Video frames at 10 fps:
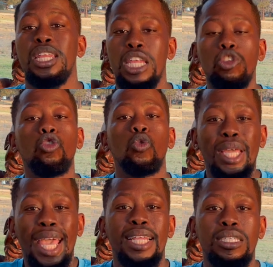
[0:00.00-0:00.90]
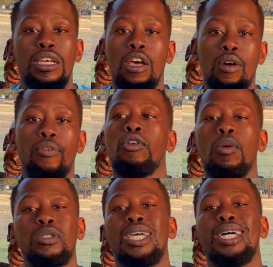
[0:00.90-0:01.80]
that you get
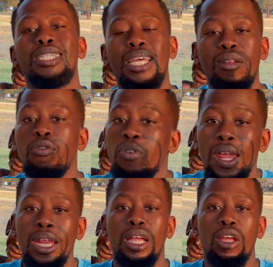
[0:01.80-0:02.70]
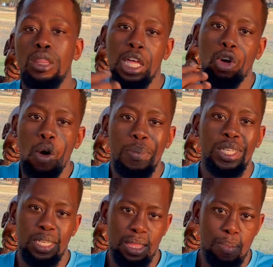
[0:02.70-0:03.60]
from just referring, the
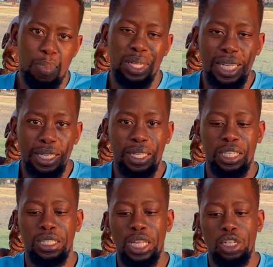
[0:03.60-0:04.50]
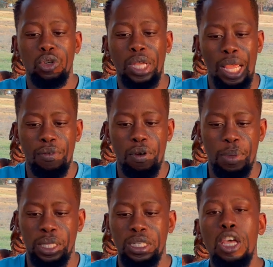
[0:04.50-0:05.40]
commission, the percentage that you get from
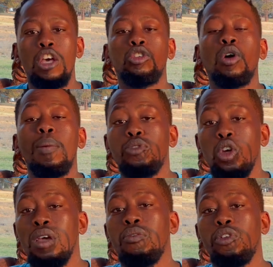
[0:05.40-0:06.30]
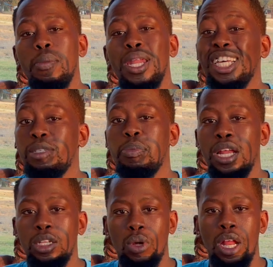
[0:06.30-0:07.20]
it. So I'm talking from an
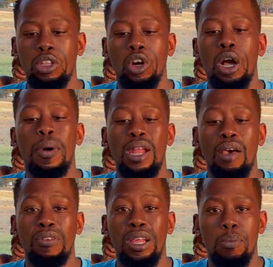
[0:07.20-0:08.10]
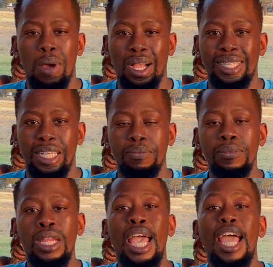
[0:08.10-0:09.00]
experience when I talk about affiliate marketing,
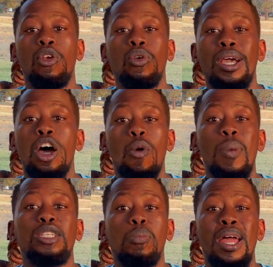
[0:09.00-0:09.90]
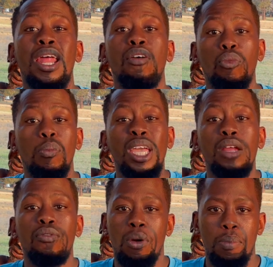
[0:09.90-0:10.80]
and look at how much money I've
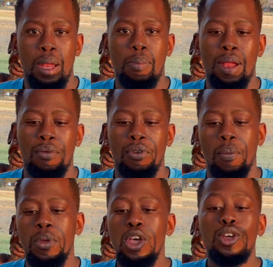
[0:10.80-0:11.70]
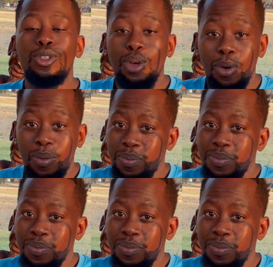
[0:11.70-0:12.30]
made from that platform. So